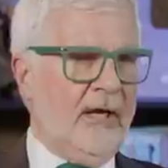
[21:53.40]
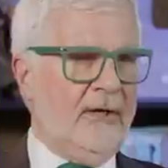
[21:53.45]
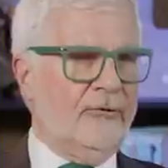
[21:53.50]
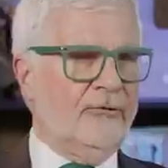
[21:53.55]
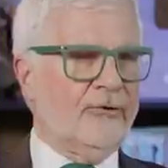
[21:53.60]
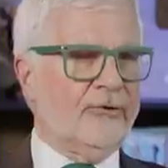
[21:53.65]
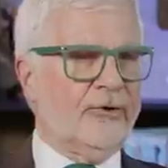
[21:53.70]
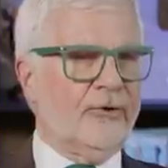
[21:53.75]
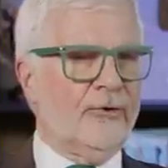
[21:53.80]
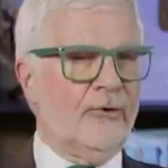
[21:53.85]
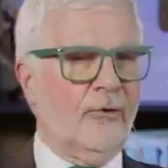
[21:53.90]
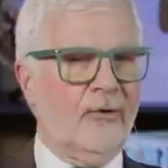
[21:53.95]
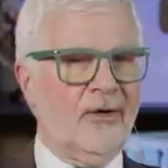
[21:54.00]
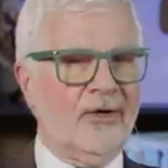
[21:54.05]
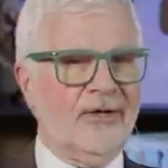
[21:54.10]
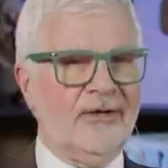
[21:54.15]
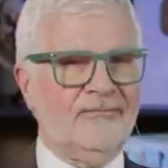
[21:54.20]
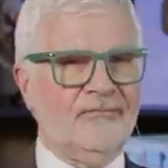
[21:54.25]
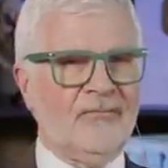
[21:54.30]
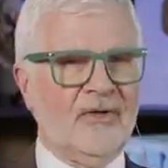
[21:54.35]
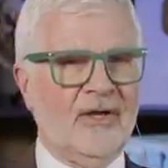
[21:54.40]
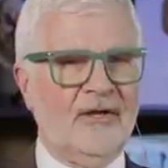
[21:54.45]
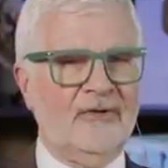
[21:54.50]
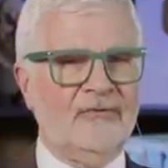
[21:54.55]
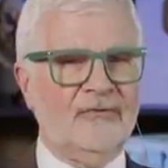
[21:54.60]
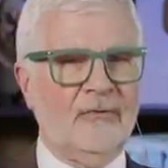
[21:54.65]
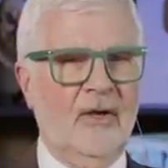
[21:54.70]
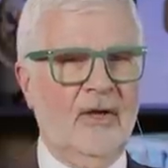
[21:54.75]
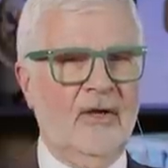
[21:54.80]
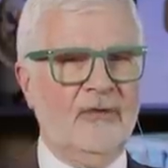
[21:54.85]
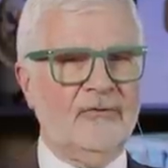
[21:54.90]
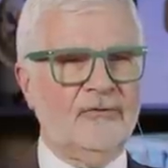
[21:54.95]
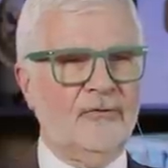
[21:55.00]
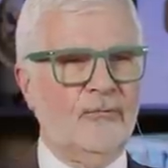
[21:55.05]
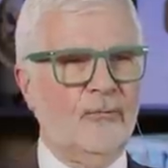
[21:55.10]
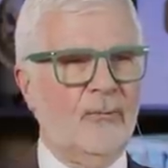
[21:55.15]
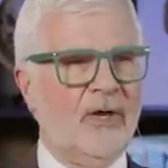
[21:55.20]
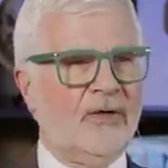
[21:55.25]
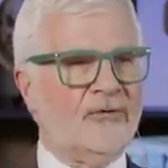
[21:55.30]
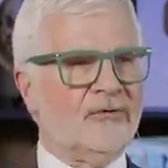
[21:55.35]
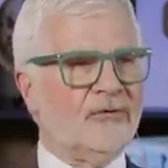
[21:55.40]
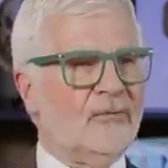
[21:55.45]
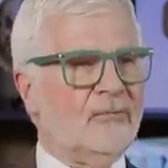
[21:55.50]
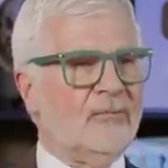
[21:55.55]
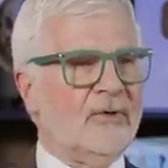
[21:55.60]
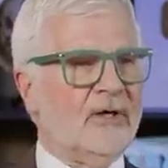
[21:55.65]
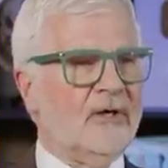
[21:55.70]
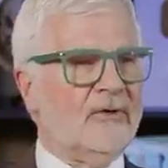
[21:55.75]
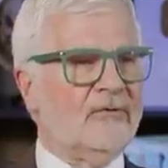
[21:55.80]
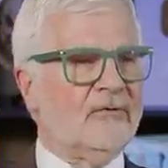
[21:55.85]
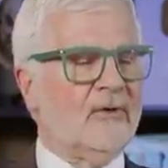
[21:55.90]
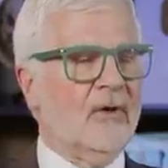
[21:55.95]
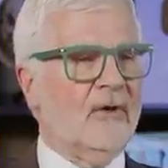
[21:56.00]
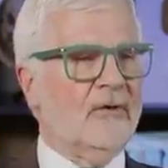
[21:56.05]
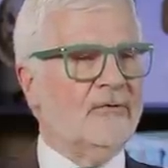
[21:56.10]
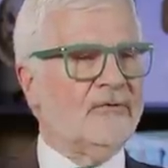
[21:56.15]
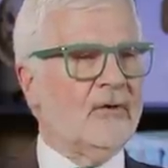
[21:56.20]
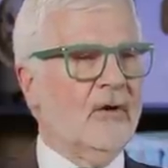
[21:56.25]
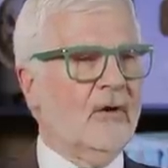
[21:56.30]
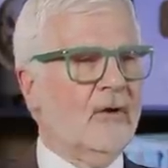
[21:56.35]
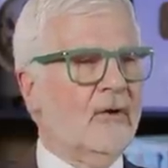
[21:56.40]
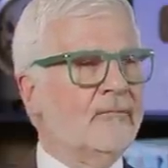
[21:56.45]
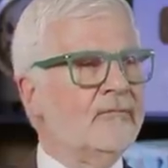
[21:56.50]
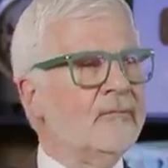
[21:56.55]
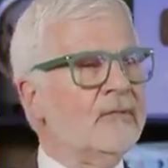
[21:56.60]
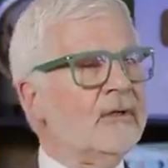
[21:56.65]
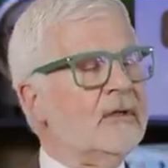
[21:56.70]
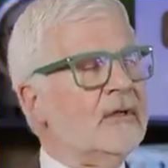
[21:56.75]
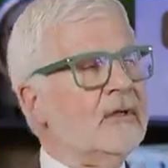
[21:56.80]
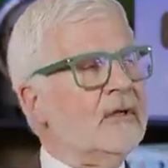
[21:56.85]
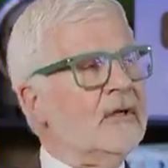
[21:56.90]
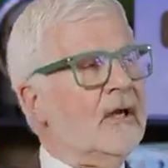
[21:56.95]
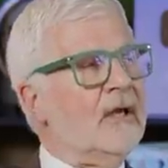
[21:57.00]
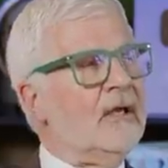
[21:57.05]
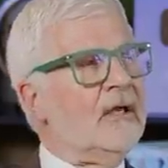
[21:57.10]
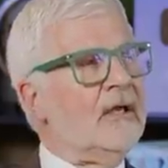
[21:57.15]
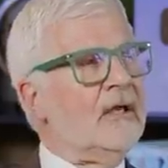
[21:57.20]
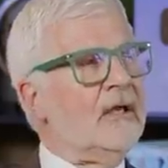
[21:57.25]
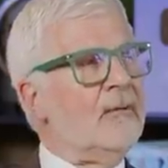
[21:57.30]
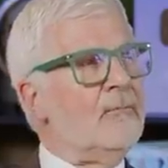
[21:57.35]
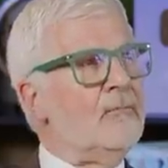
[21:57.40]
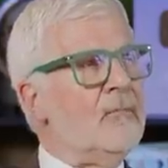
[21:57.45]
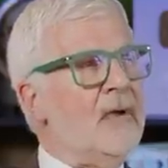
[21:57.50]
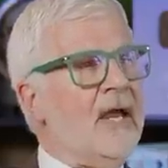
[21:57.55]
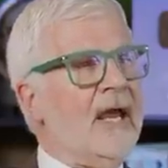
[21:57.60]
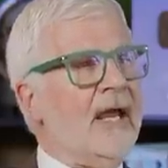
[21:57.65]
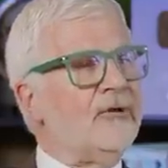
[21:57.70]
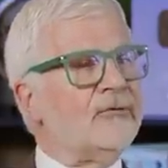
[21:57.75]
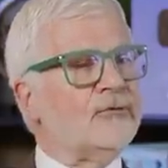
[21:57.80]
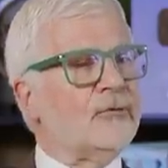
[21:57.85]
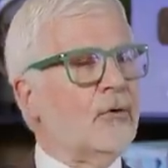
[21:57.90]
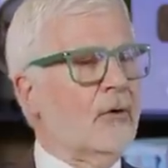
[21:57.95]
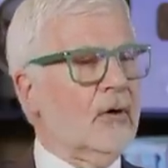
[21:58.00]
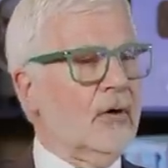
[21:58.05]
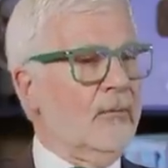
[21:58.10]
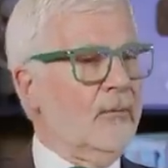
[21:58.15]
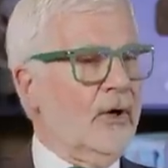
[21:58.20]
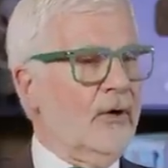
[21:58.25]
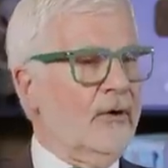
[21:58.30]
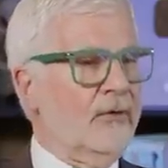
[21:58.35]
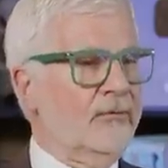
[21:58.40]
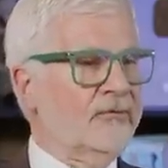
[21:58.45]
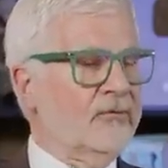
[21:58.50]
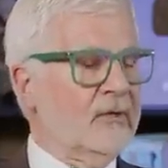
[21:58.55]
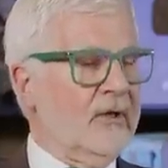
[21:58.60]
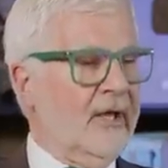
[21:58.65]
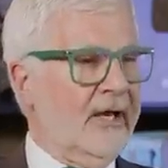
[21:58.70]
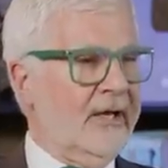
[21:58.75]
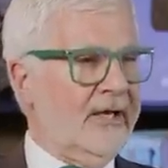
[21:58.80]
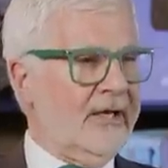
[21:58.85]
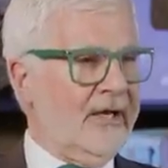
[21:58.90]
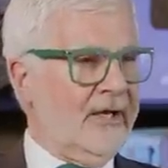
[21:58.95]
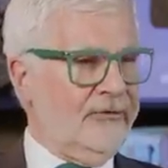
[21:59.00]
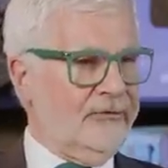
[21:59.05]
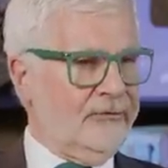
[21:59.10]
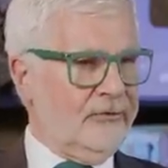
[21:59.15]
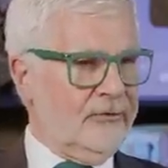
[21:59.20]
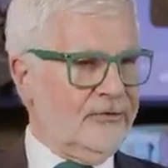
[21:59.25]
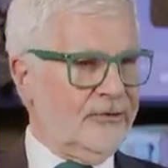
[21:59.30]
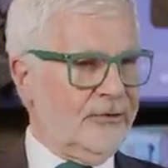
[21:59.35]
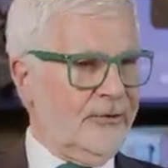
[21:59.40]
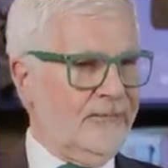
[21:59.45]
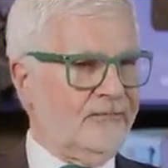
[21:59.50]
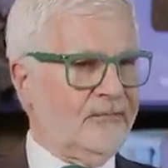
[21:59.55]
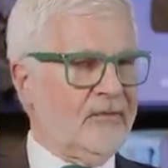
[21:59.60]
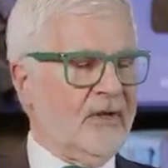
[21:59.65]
endocrine organ, as you mentioned, but it's also, it makes hormones like estrogen.